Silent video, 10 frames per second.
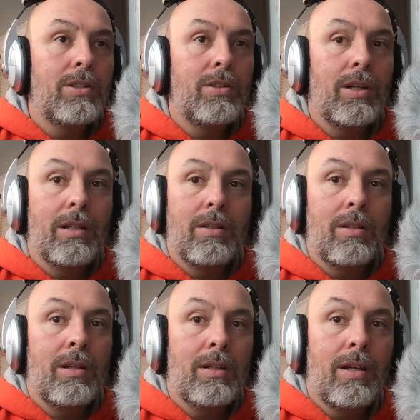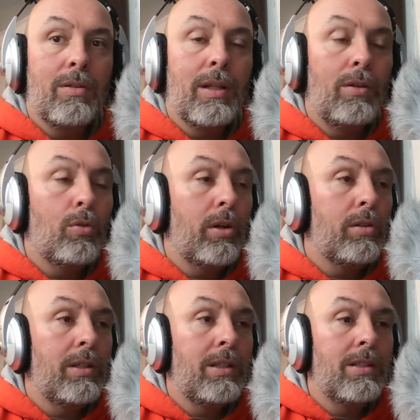You're not entitled to any
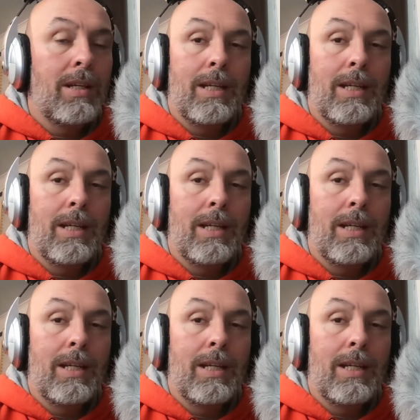royalties.